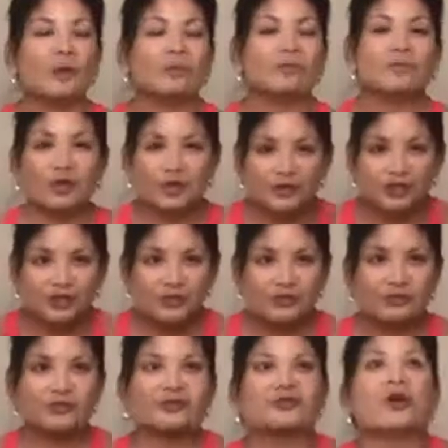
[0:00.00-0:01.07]
push
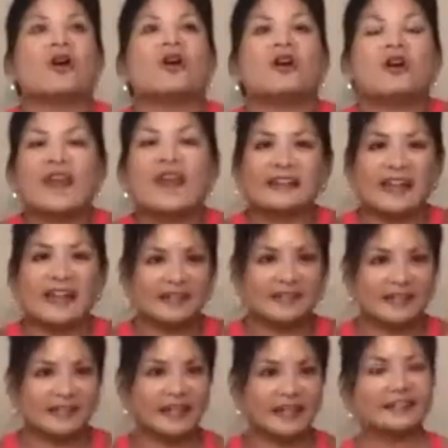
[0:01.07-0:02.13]
through all that lactic
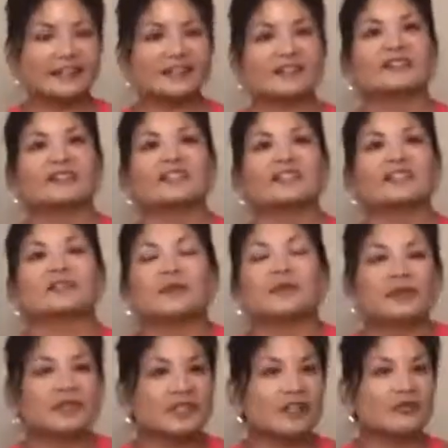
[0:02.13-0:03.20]
acid that's building
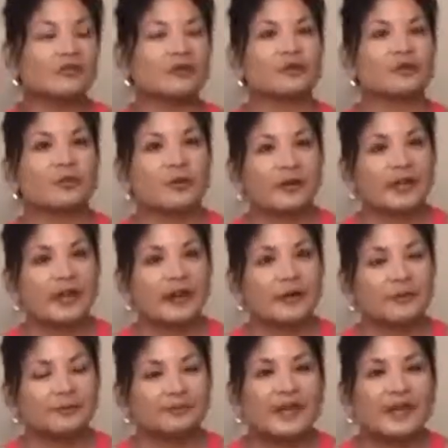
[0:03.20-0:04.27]
up from your workout.
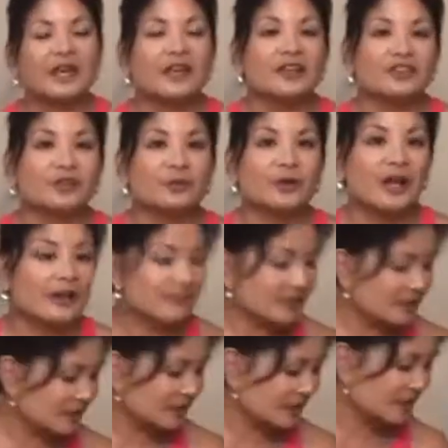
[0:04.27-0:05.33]
So what I'm
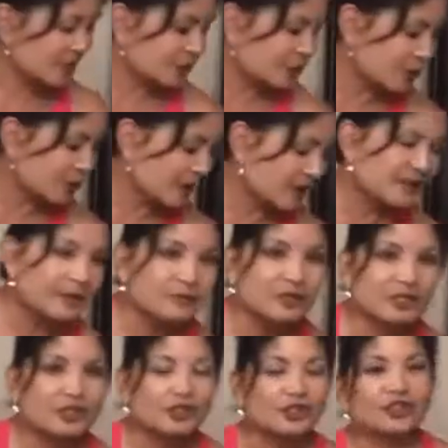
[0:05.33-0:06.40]
going to do is I'm going
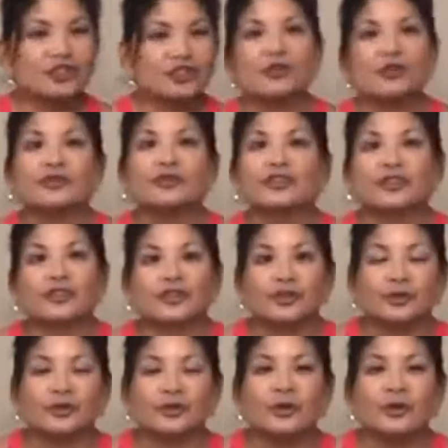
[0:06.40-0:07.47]
to show
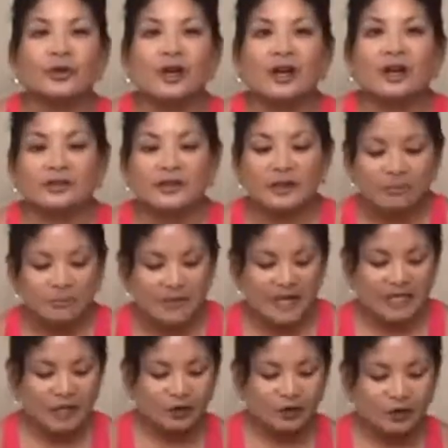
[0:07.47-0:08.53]
you the
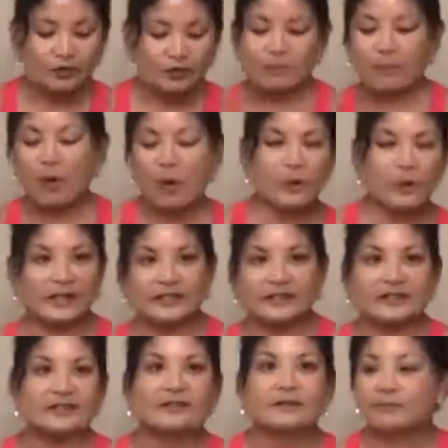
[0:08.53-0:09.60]
major
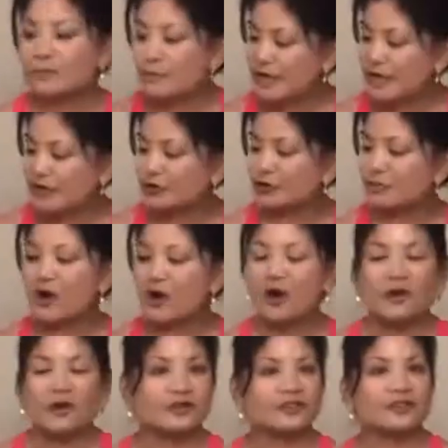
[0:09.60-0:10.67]
points, major
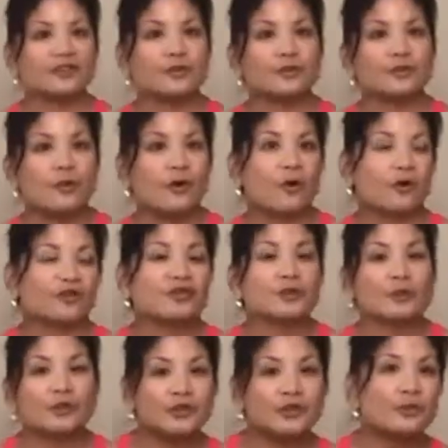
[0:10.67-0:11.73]
parts to roll. So we're
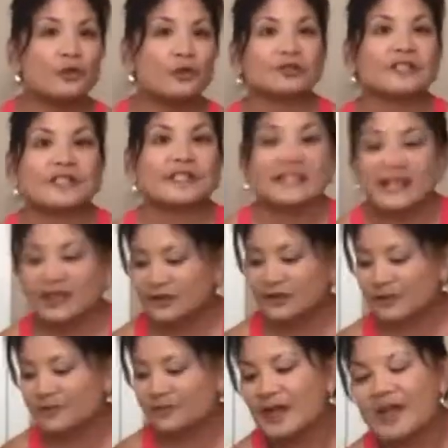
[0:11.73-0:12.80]
going to roll together.
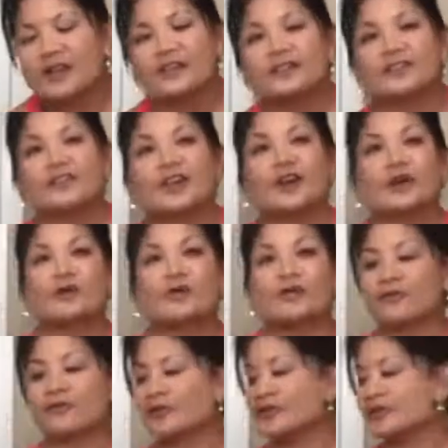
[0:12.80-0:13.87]
So the
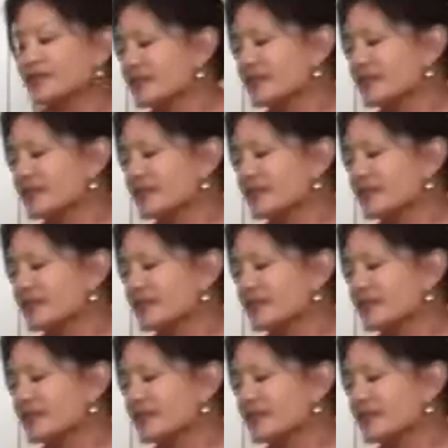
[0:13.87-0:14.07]
first thing